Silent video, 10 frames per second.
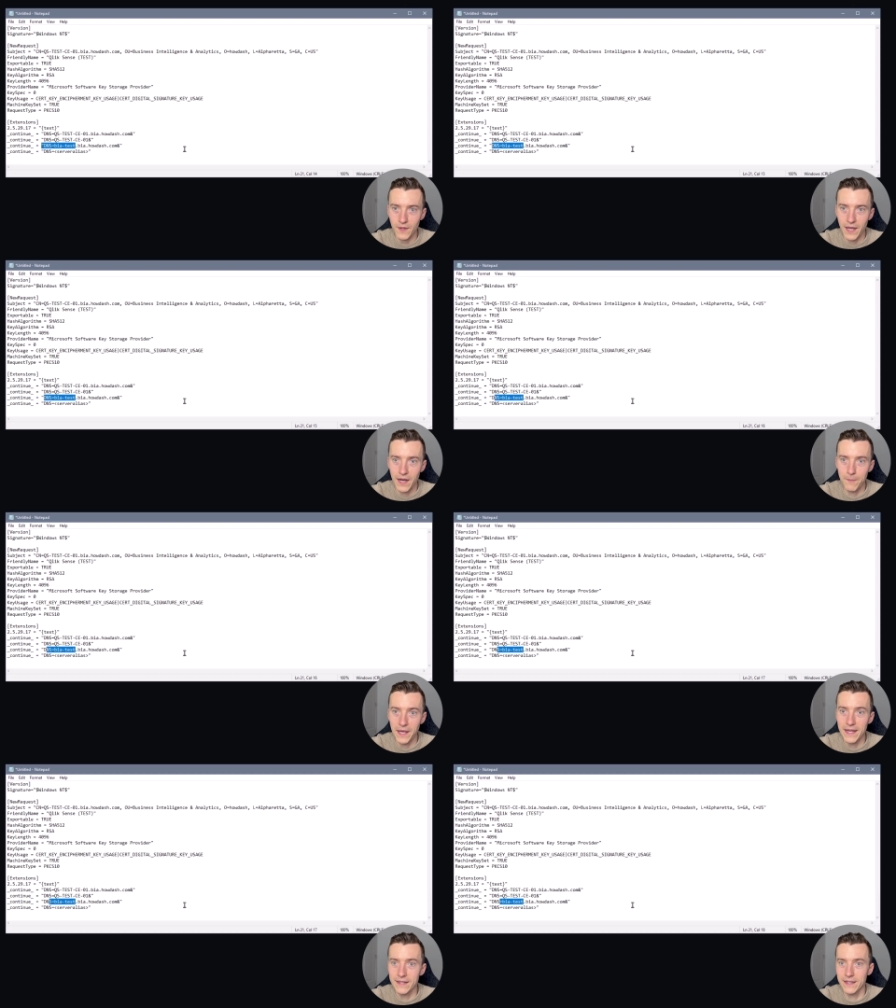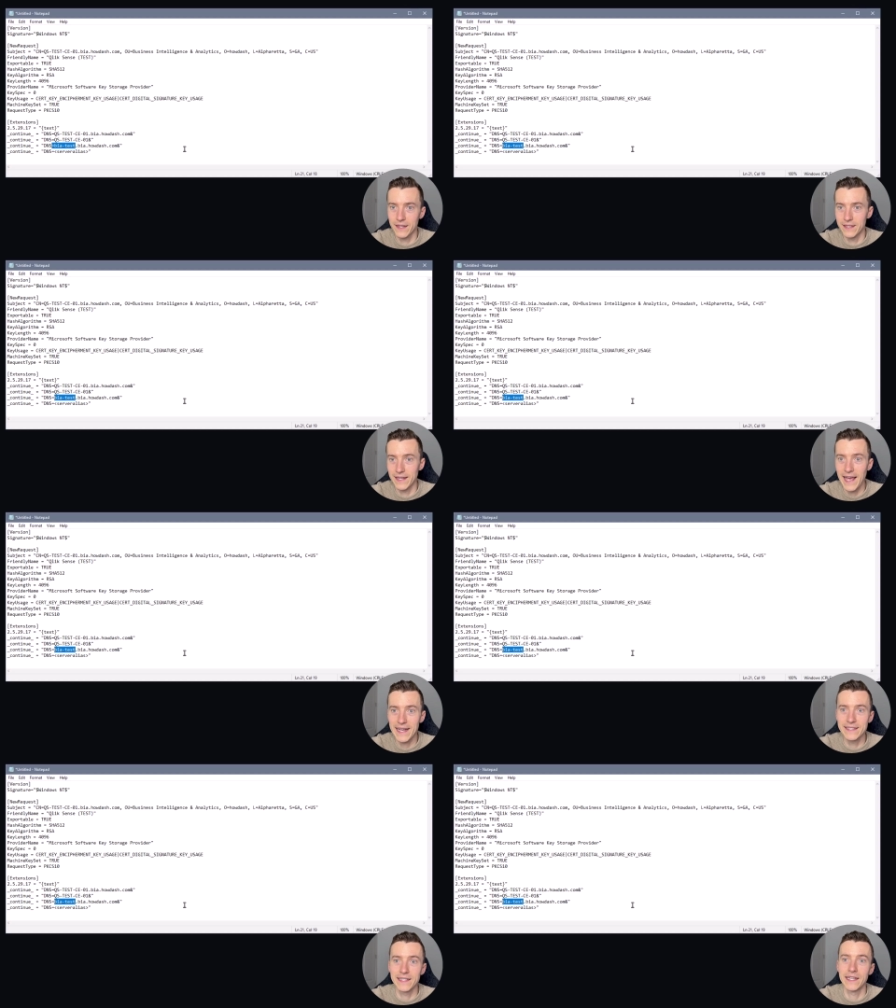And
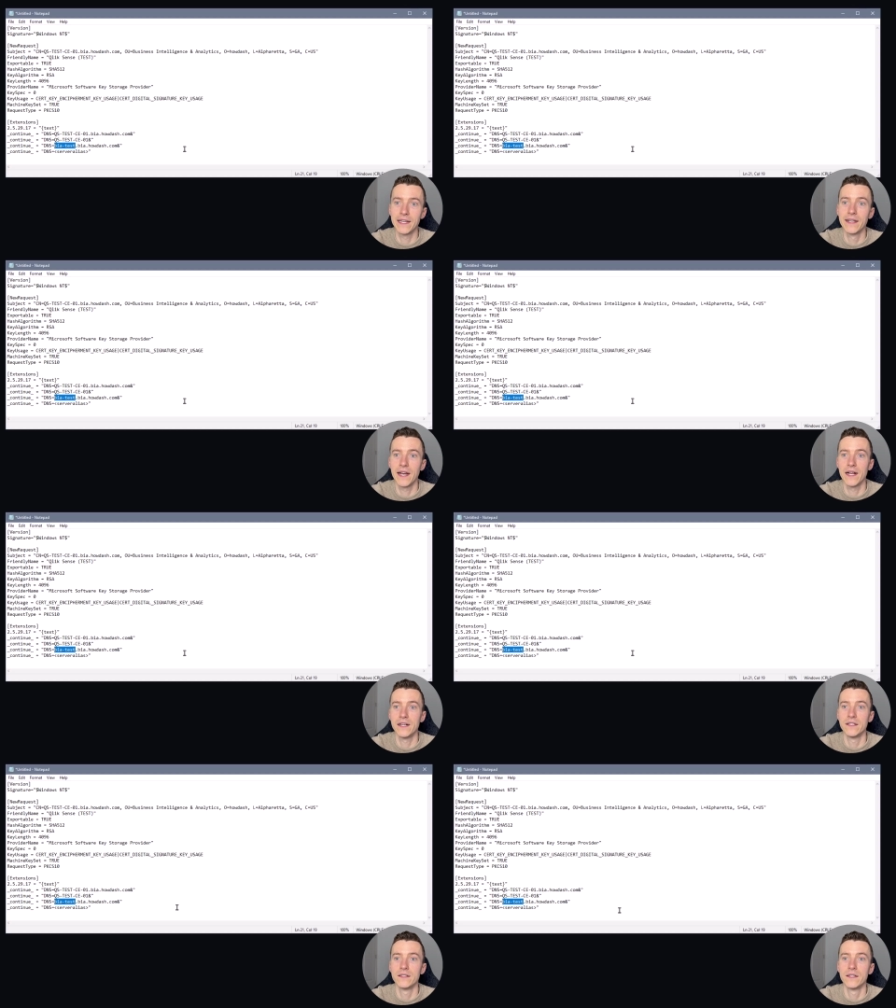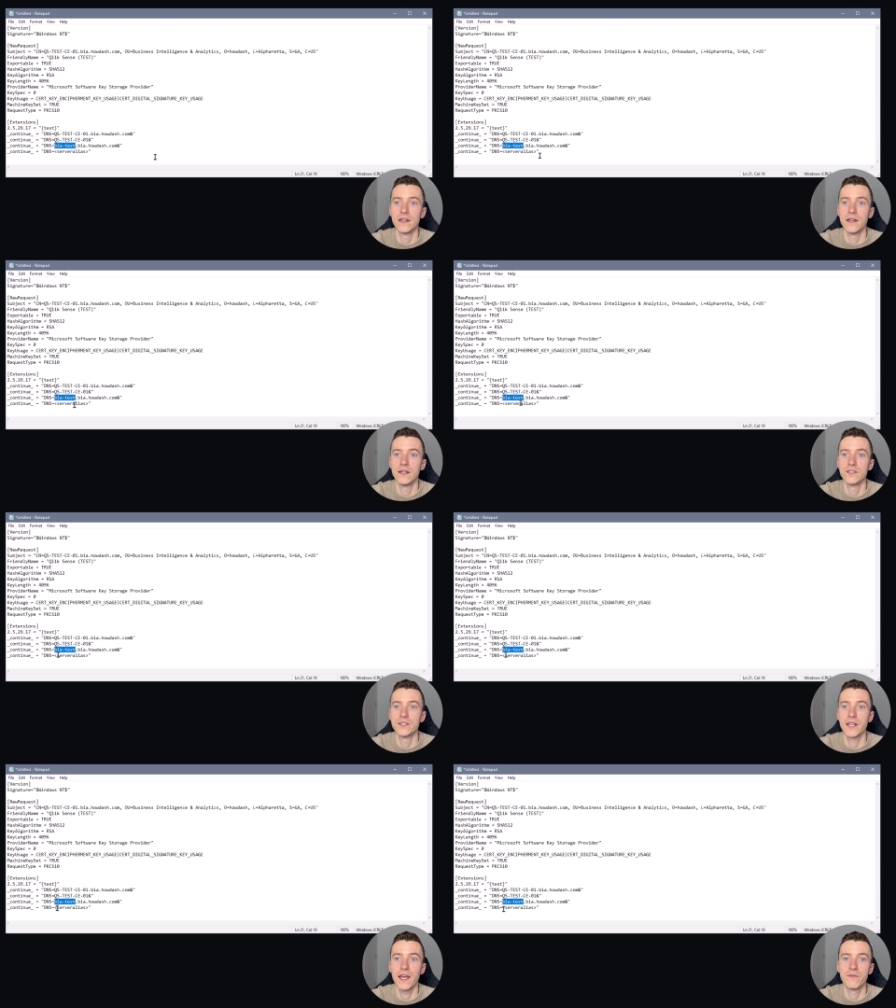lastly, I'll
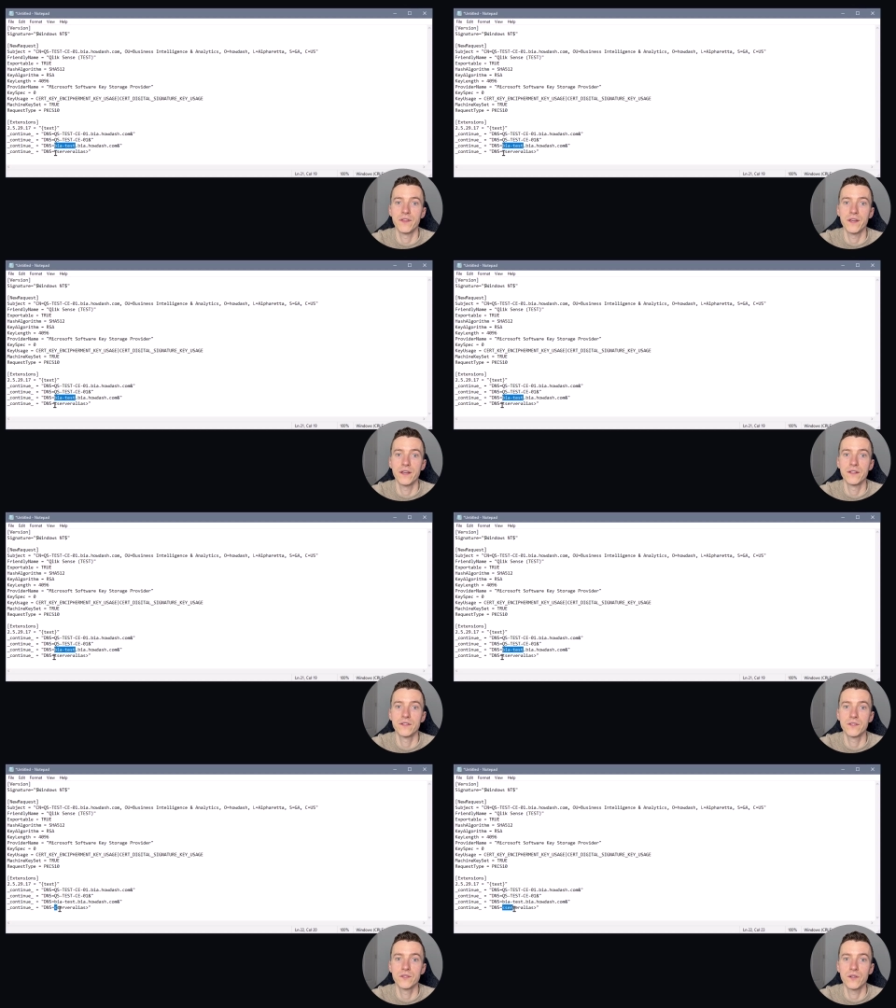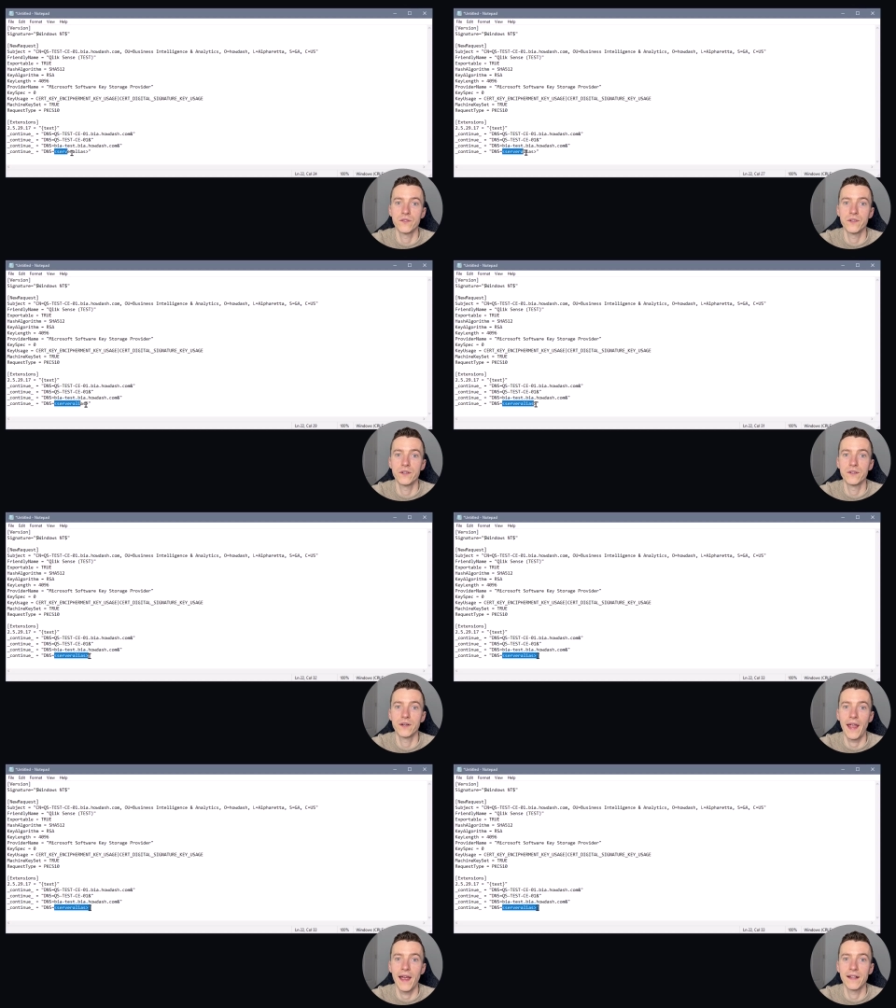just have the
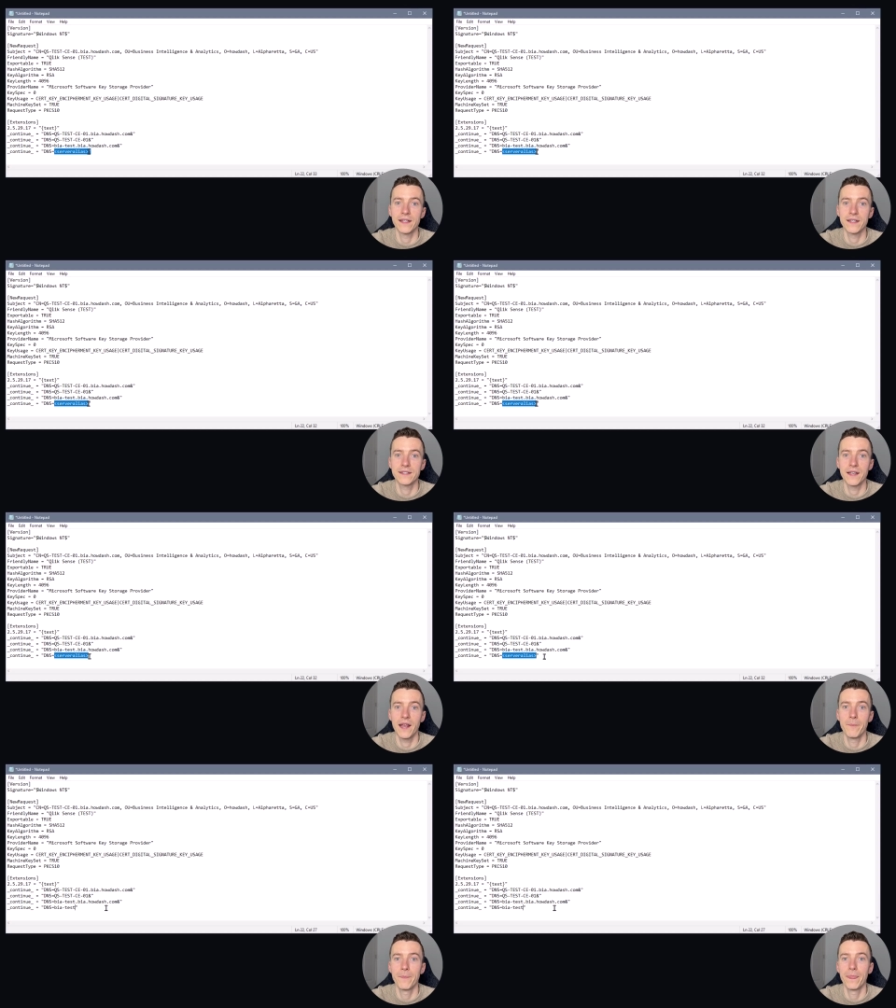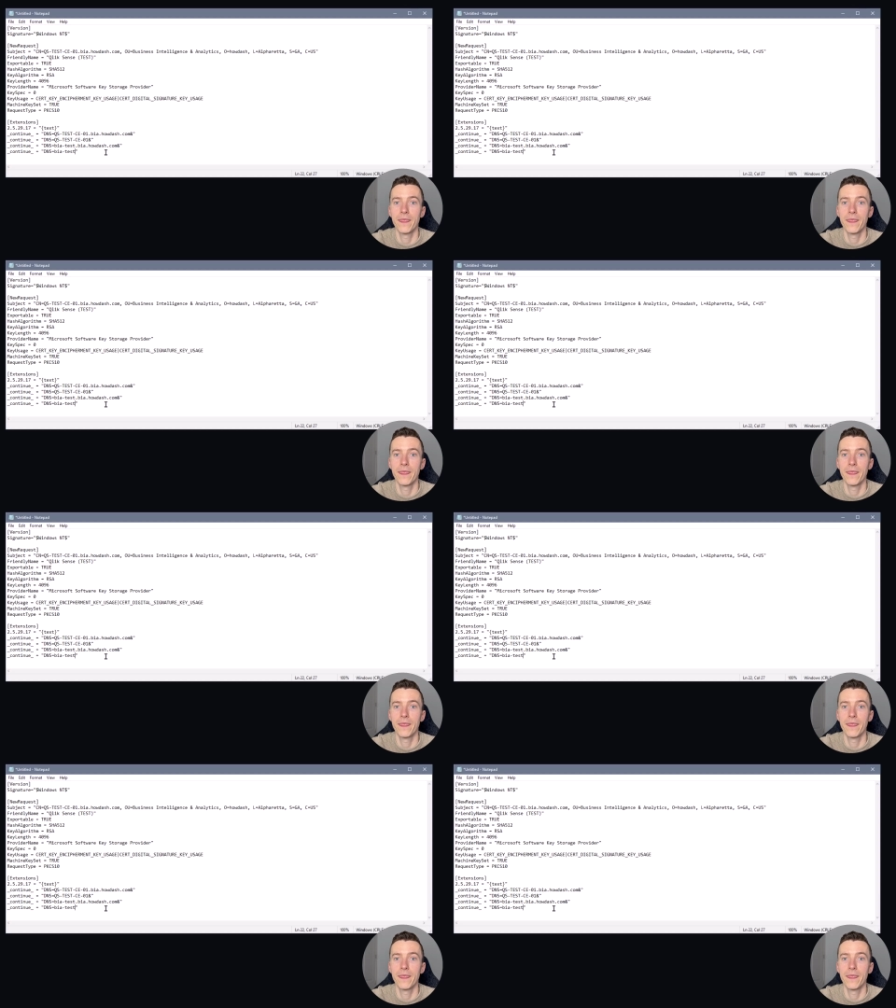server alias name.